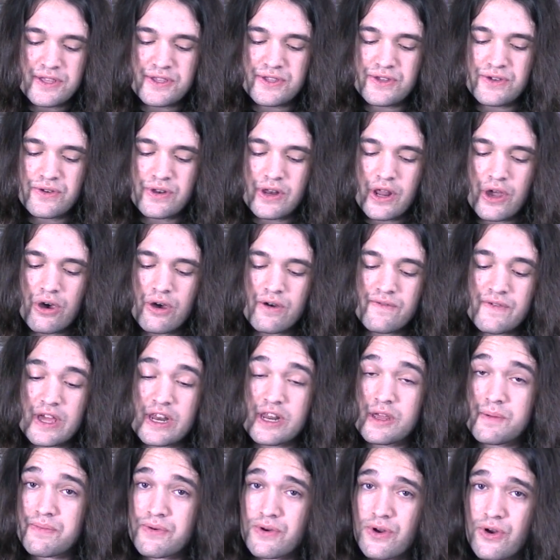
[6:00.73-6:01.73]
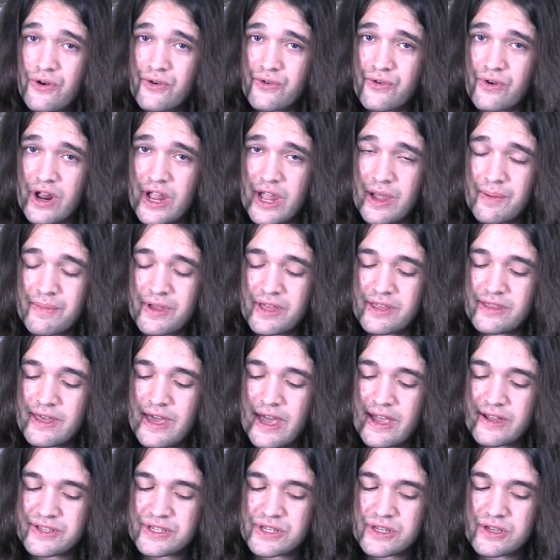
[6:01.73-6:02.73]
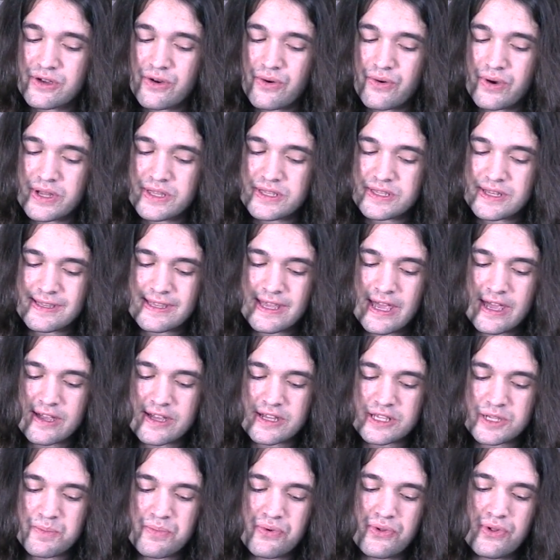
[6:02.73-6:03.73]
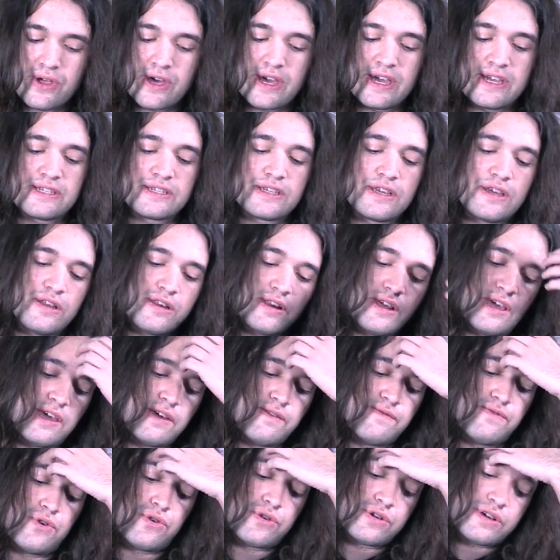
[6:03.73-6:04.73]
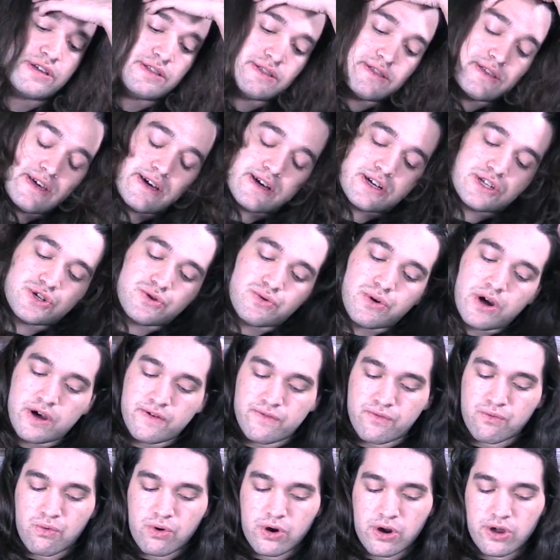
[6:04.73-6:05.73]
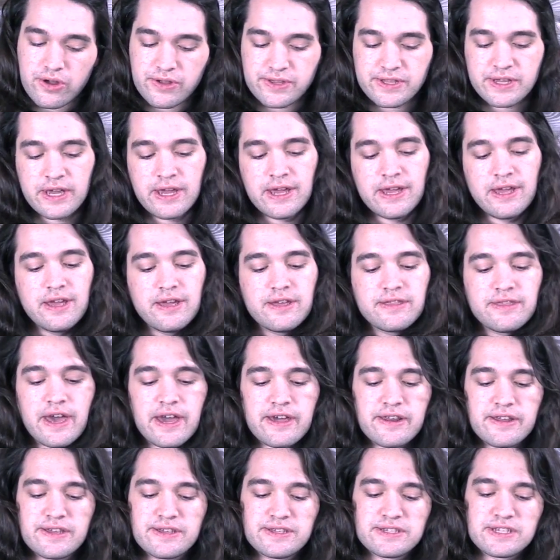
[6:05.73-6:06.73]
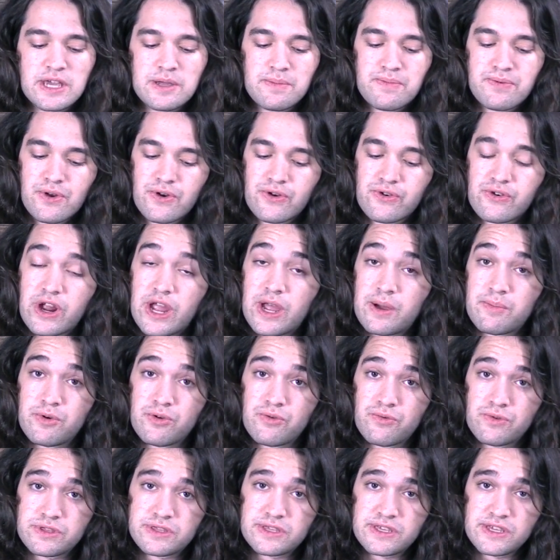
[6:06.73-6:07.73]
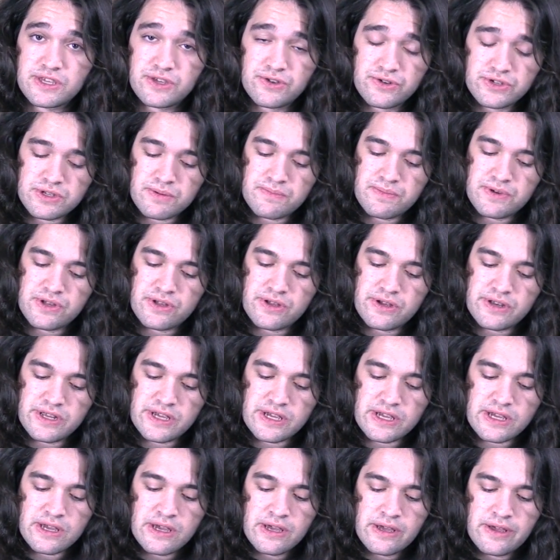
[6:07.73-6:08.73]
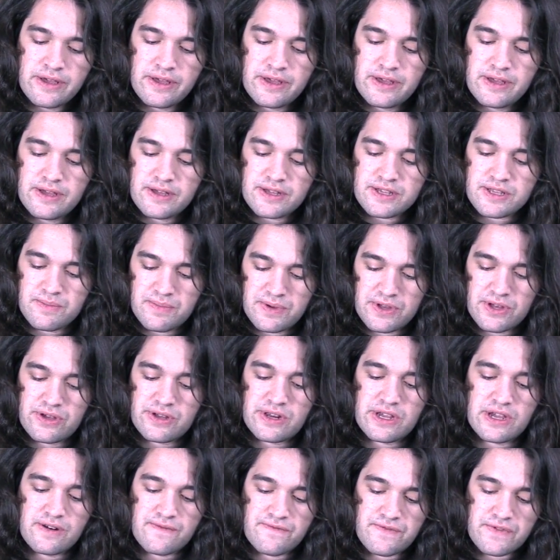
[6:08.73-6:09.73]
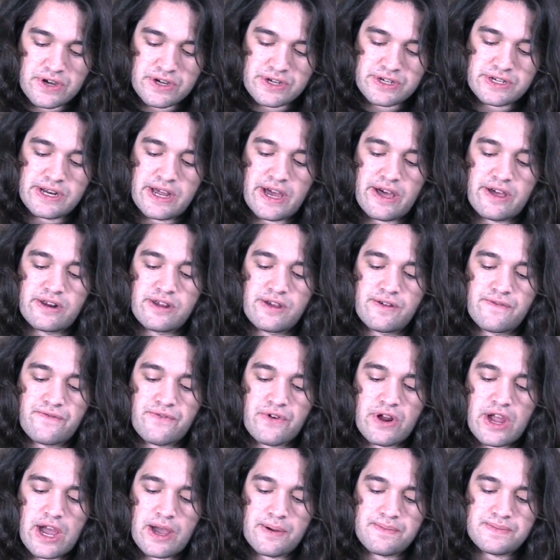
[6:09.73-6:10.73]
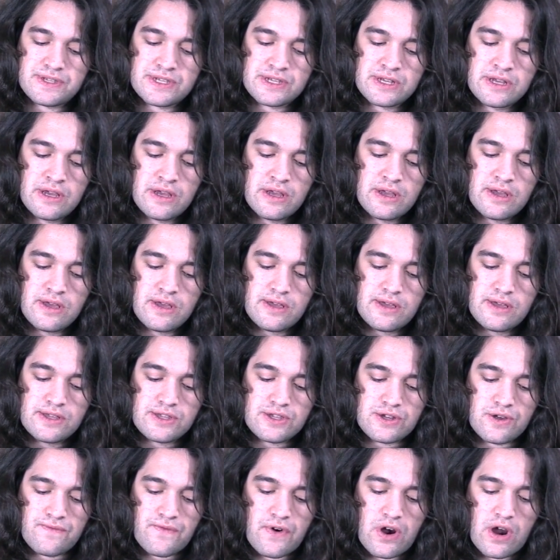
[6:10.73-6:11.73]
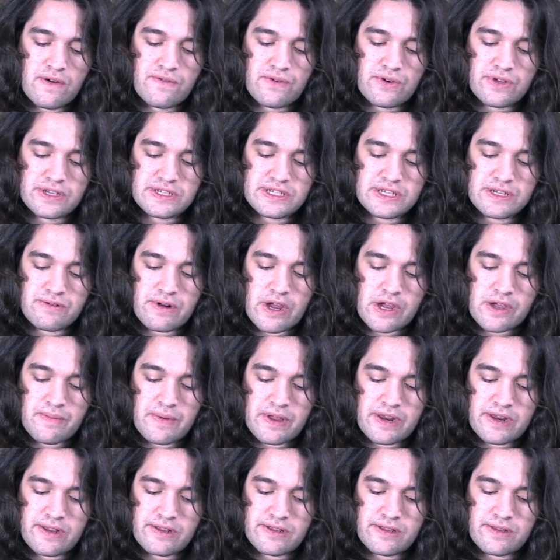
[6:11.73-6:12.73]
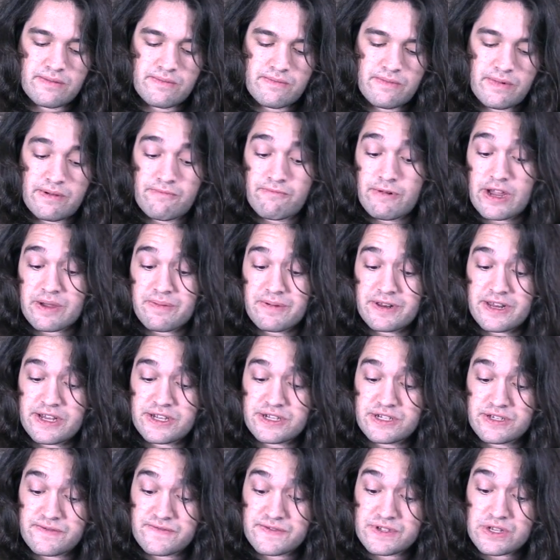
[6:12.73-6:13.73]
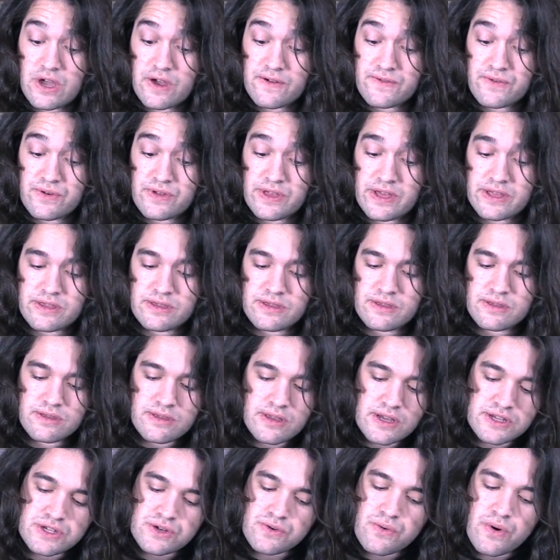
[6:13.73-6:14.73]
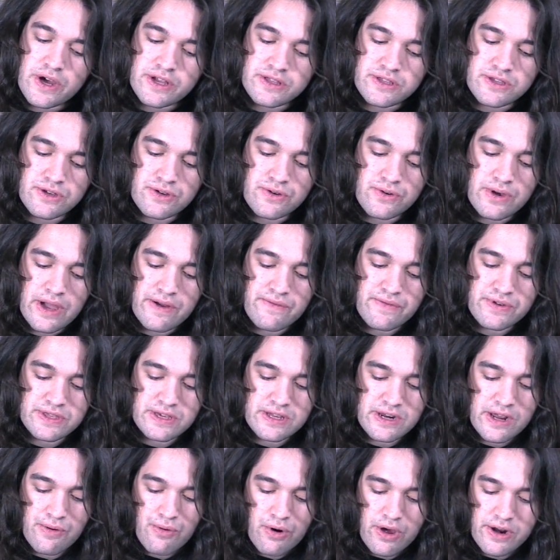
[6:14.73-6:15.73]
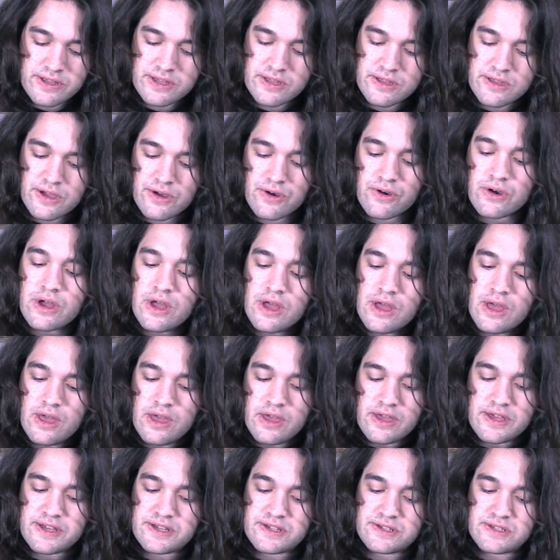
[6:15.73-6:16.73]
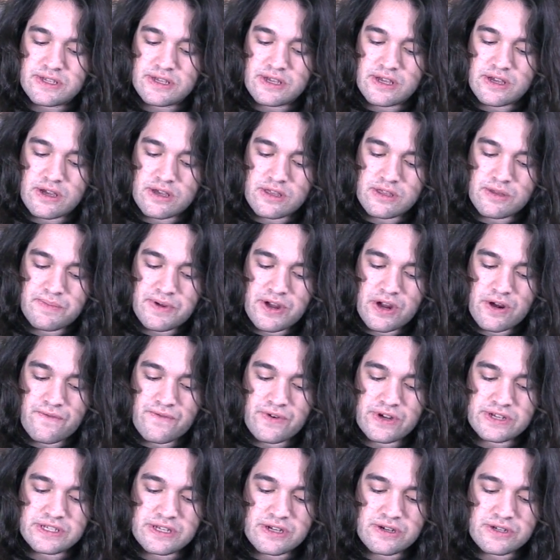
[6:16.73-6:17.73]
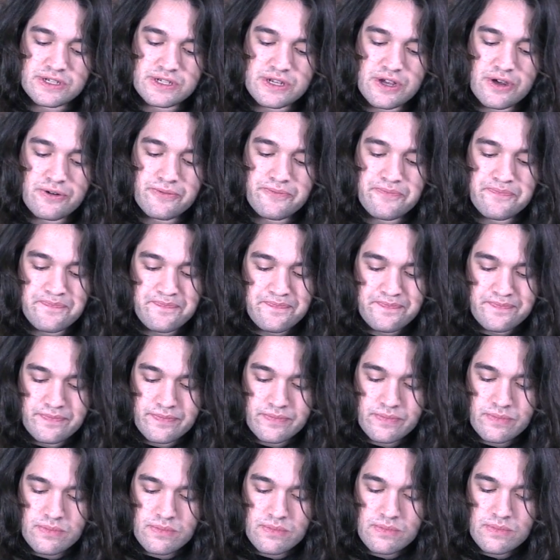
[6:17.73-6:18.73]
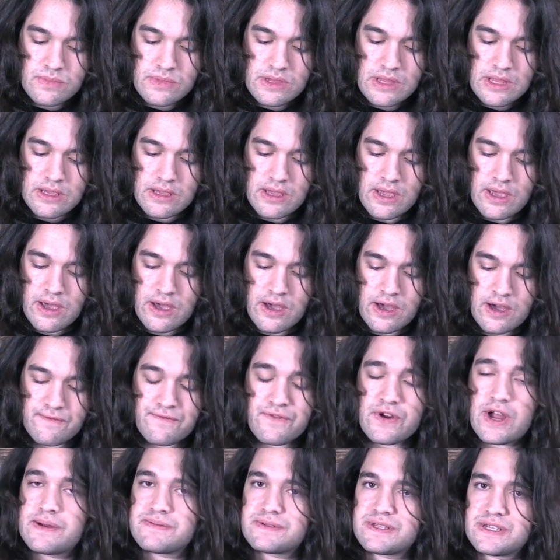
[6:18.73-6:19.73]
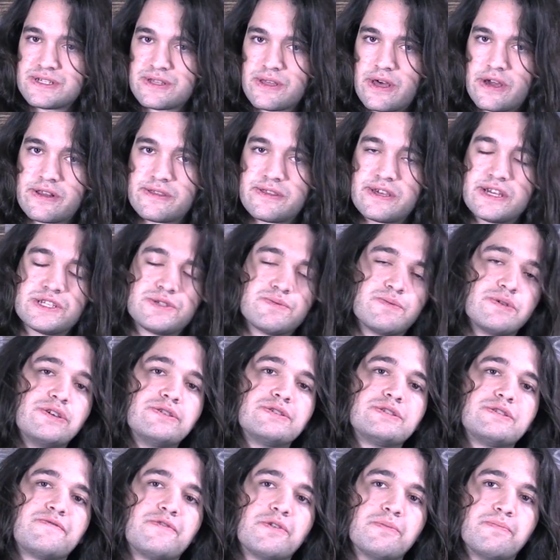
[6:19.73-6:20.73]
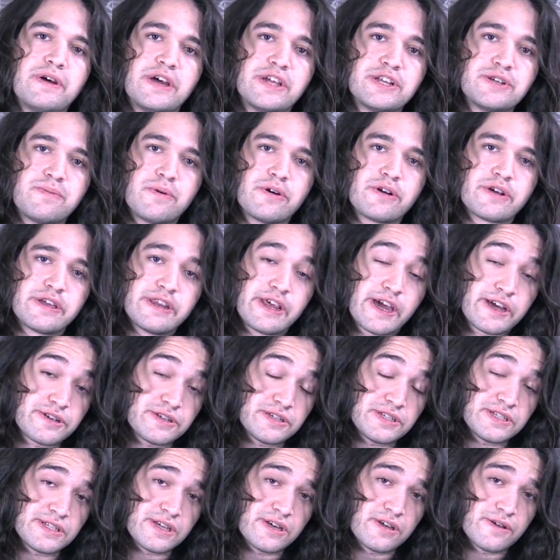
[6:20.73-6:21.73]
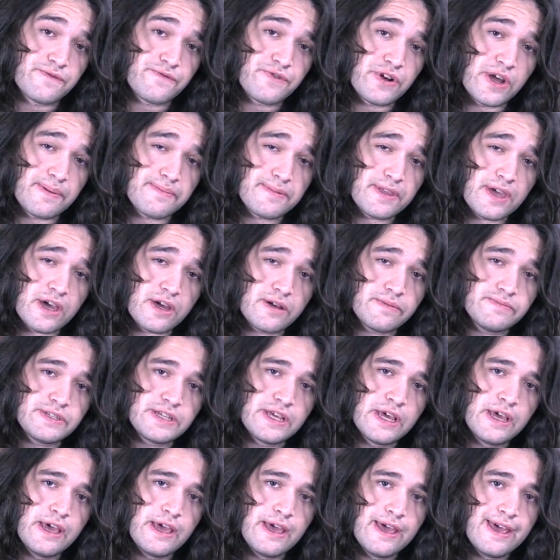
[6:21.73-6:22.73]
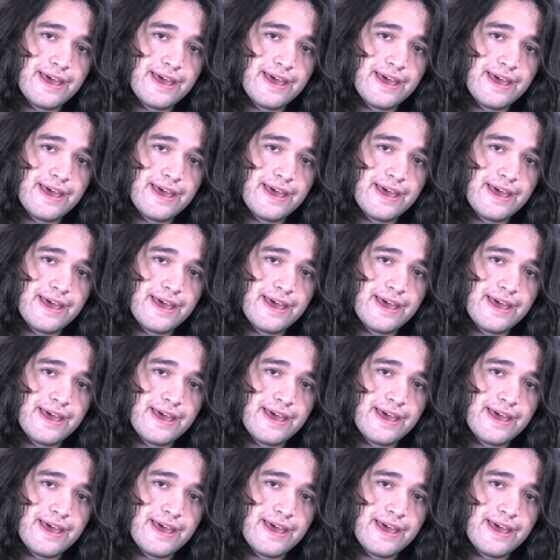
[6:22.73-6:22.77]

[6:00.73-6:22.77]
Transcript: Do you know of any program that's going to take its place in a Vulkan D X twelve world? That is a program with the usability, stability, and functionality of Fraps. So far, I've only seen recommend recommendations of software that doesn't quite do everything I want it to do, is the, uh, the paraphrase there. So uh, Fraps does a lot of things. We use it for benchmarking, actually, still on frame times.